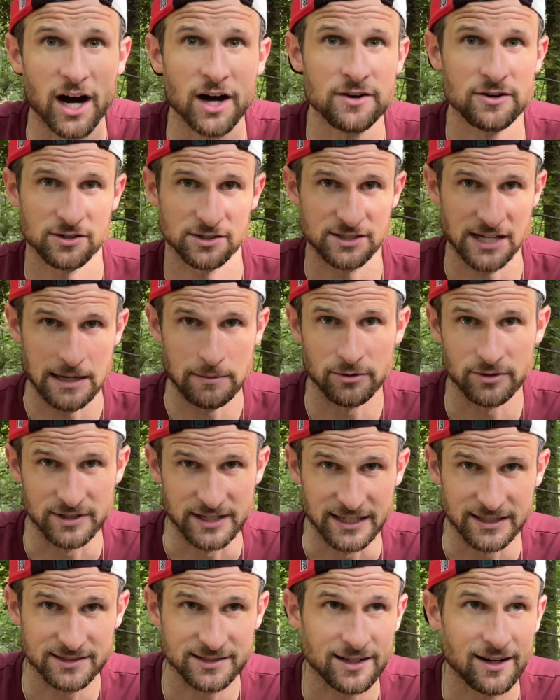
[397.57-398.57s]
understable
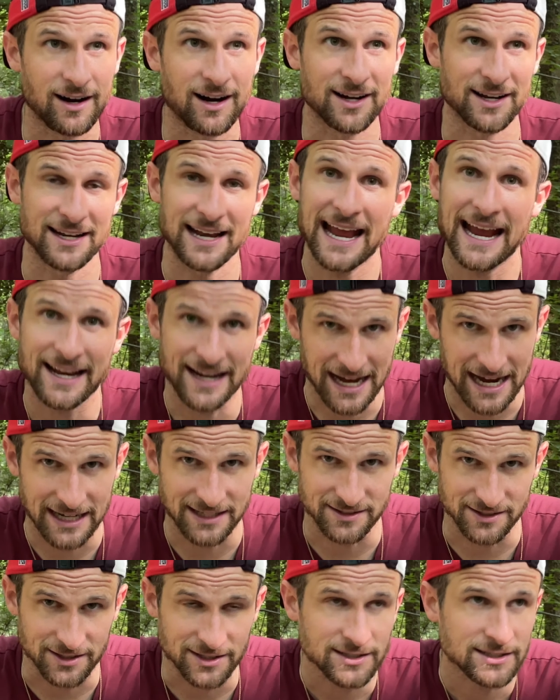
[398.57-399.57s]
disc on an
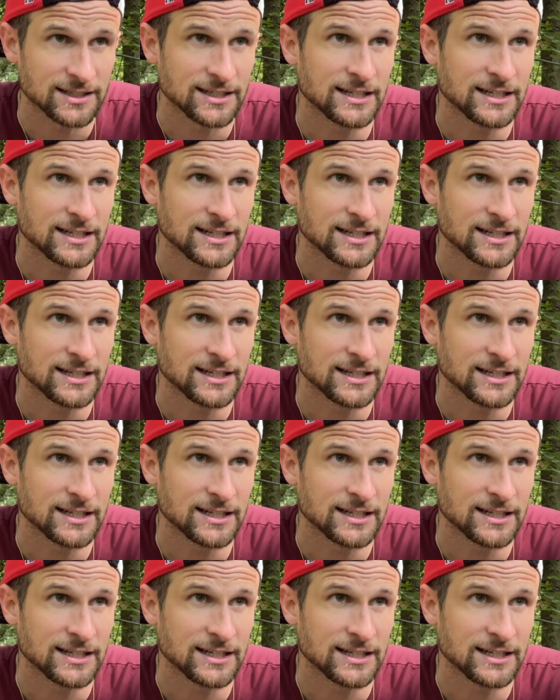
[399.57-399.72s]
anhyzer